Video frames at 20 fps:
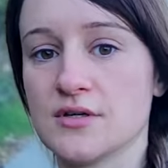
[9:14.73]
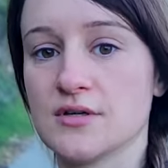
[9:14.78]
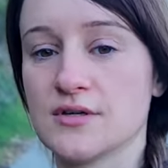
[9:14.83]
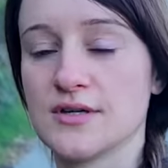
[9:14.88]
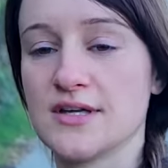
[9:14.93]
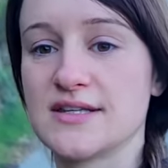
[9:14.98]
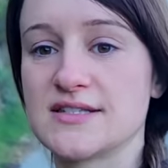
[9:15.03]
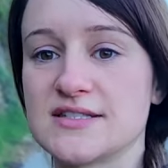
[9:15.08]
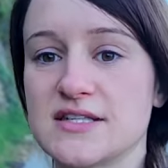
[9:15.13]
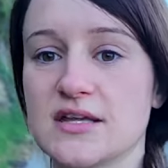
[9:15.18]

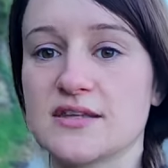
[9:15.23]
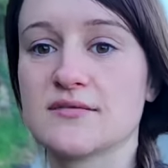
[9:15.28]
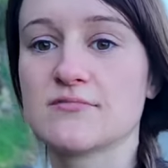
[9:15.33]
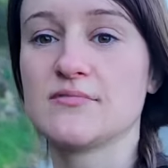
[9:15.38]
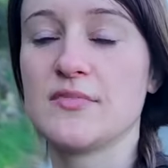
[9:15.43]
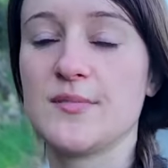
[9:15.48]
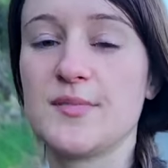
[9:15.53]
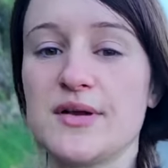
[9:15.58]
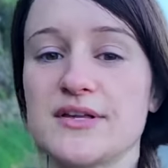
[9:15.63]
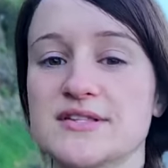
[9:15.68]
It's not my
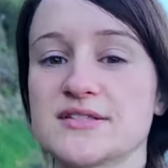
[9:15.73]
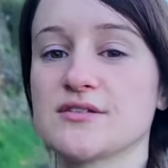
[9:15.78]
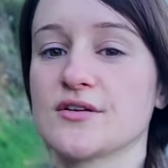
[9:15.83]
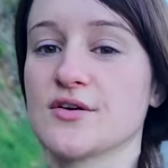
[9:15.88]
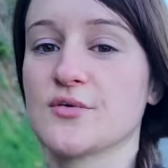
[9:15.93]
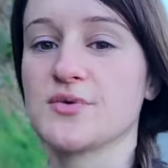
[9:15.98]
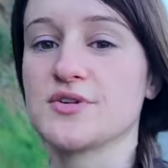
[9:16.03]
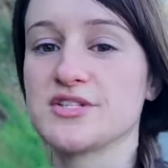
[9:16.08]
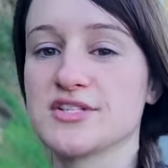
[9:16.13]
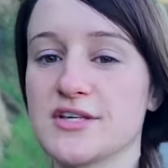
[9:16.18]
best look.
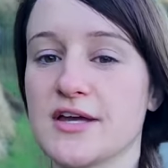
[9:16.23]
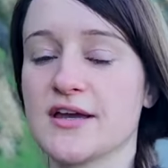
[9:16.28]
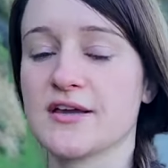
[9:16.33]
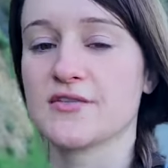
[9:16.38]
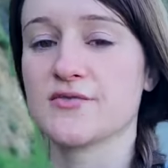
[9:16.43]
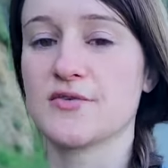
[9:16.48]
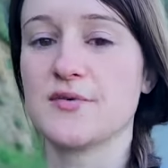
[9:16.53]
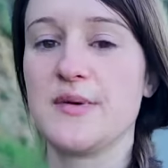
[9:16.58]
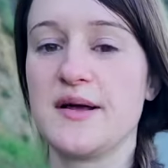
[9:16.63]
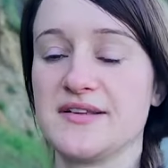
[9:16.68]
We just hiked
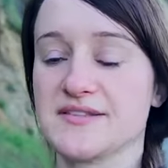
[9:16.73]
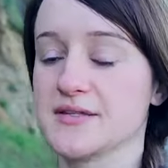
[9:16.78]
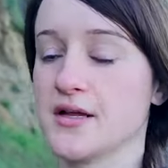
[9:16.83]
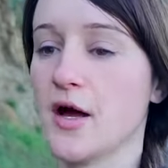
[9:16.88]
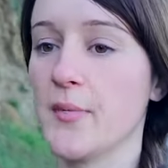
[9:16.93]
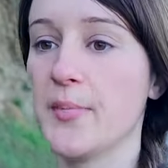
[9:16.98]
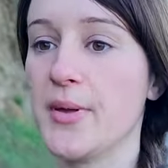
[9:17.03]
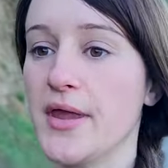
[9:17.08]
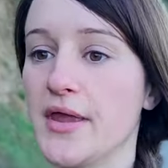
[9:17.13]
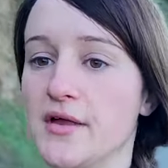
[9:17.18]
three miles
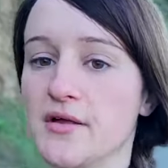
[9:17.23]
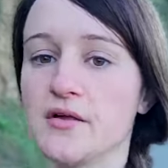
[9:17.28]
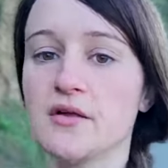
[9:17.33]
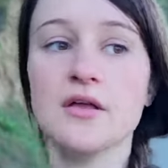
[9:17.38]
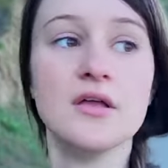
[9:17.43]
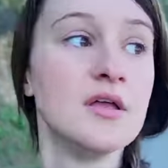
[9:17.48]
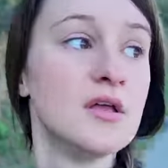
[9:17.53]
uphill.